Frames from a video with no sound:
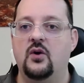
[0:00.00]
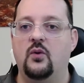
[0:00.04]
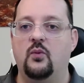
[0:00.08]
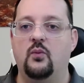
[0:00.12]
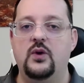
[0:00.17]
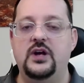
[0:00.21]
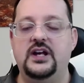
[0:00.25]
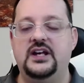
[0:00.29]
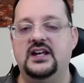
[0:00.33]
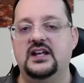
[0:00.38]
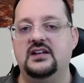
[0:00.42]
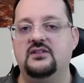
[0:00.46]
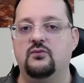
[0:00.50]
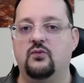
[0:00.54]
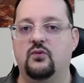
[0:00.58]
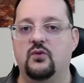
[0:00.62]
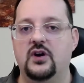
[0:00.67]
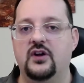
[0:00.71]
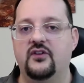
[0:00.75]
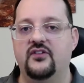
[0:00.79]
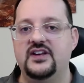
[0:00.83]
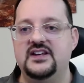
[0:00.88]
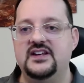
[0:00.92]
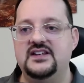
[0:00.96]
we can
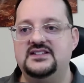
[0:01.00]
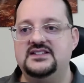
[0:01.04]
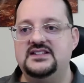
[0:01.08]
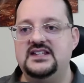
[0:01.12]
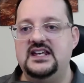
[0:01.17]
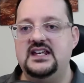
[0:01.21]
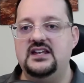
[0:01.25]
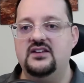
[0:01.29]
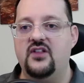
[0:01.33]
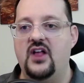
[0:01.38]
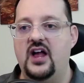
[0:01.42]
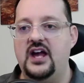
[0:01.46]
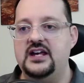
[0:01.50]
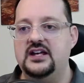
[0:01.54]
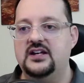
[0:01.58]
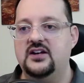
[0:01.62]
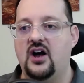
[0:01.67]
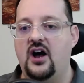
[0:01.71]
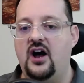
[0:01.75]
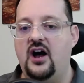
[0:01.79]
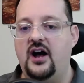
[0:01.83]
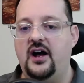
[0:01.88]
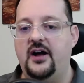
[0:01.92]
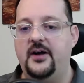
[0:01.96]
really see,
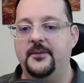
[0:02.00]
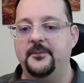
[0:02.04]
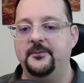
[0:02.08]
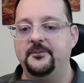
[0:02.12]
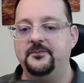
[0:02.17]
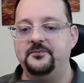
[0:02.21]
it's